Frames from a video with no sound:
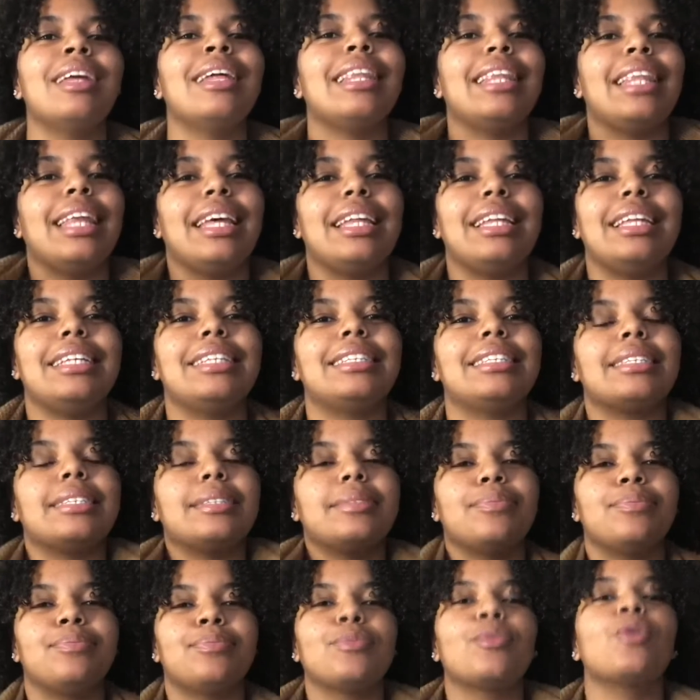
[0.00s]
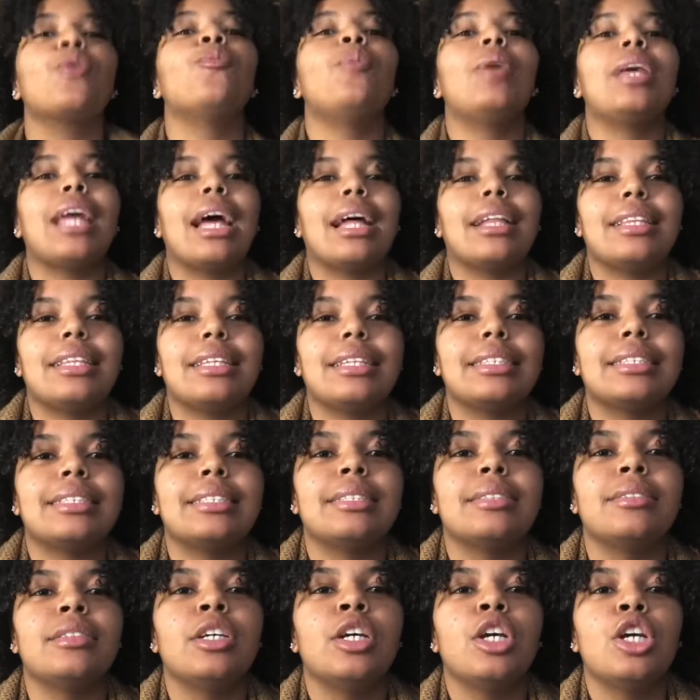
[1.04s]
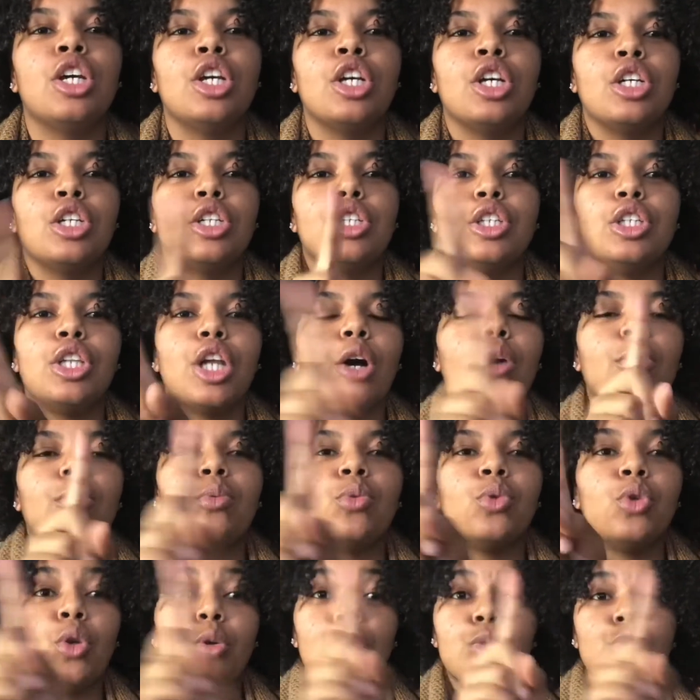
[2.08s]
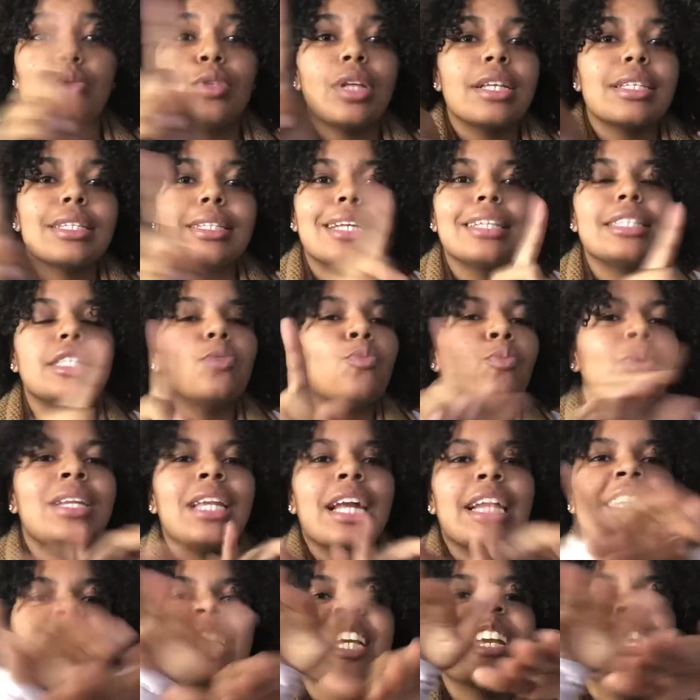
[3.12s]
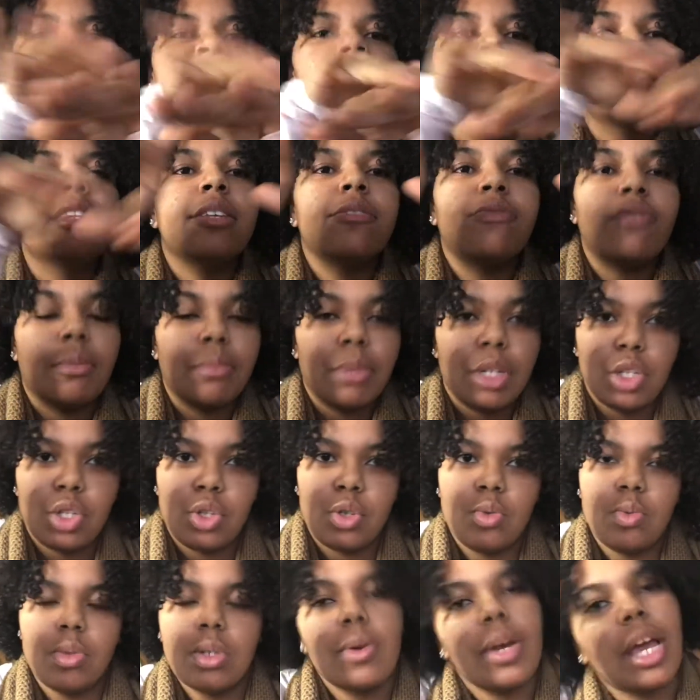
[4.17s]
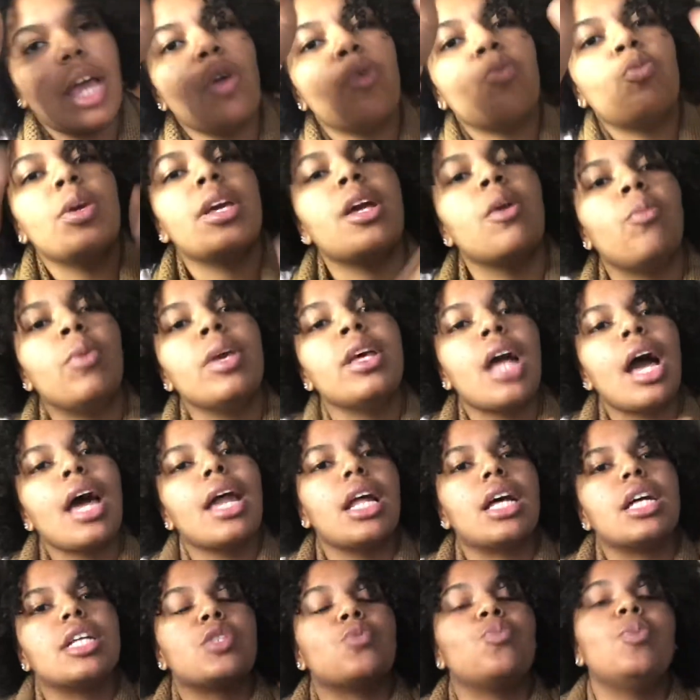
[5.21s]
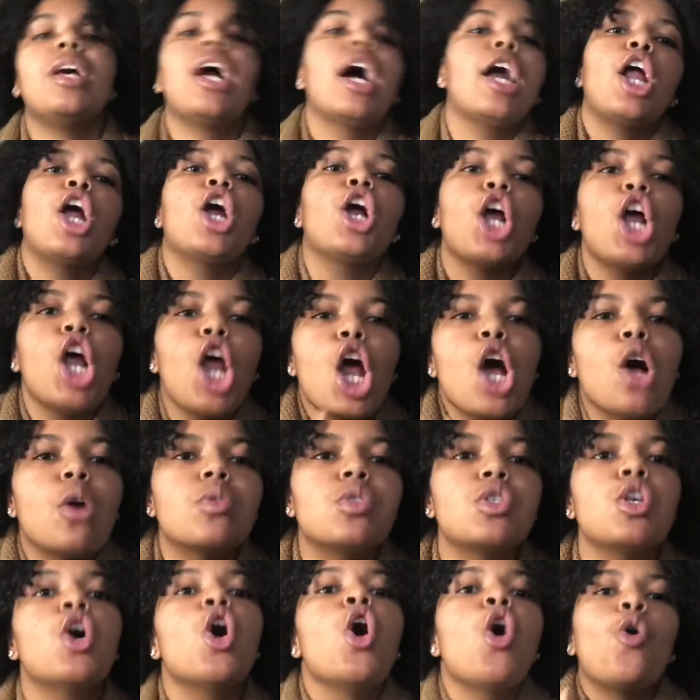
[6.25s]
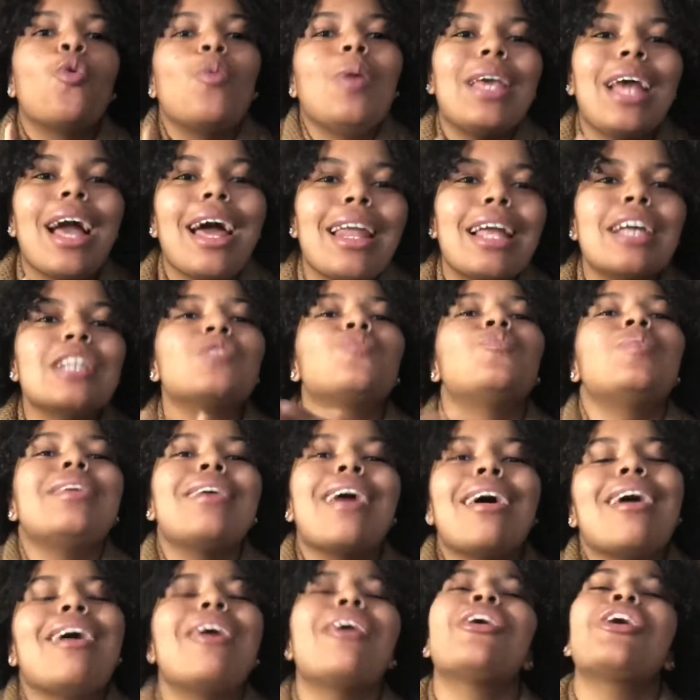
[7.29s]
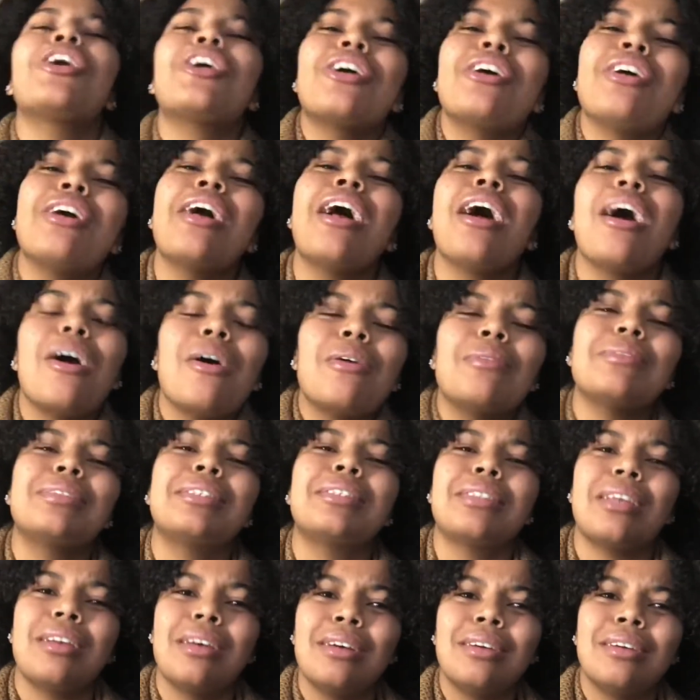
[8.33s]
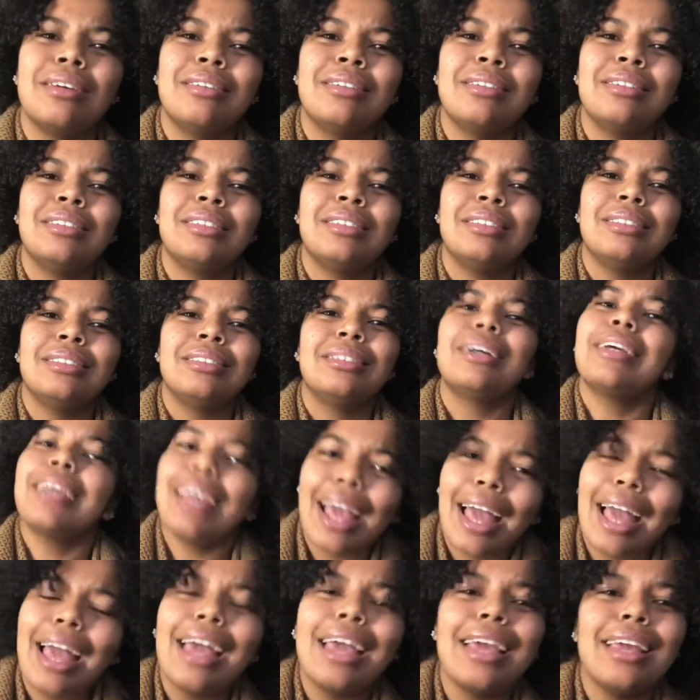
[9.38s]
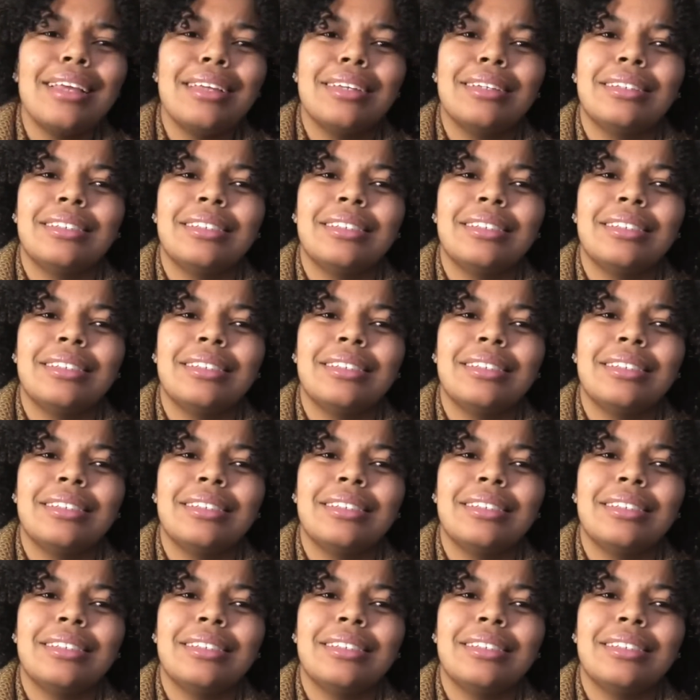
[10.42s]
Ladies, we got this. No, 2019, we not taking nothing from these dudes, okay? We got us. We got our girls. We got us. We got our girls. Okay?